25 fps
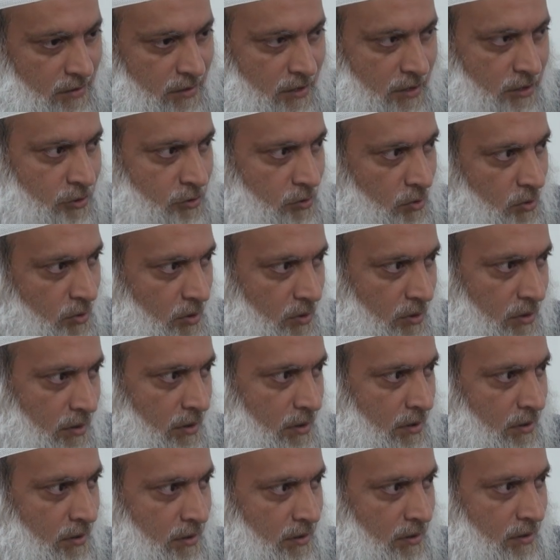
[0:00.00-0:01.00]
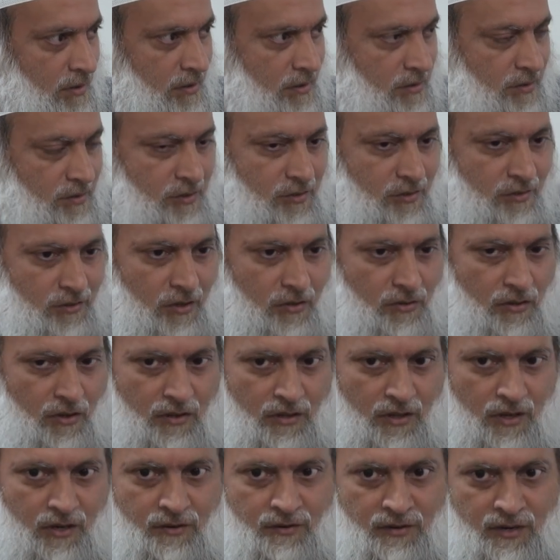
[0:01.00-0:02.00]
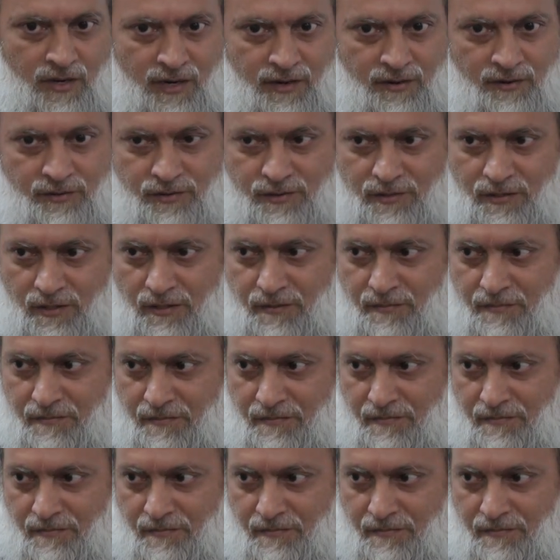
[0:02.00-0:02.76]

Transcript: Rasulullah sallallahu alaihi wasallam.